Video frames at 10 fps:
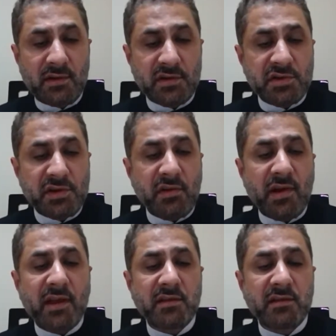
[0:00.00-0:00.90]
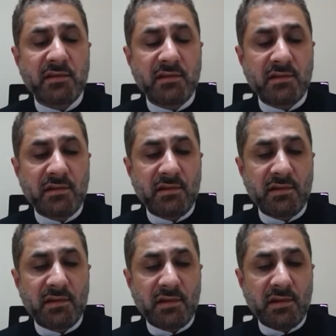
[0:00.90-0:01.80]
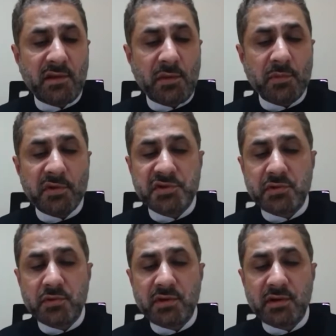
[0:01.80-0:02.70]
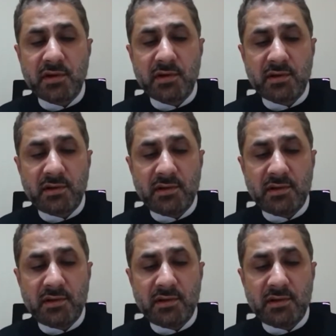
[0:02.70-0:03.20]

She ran, he pursued her,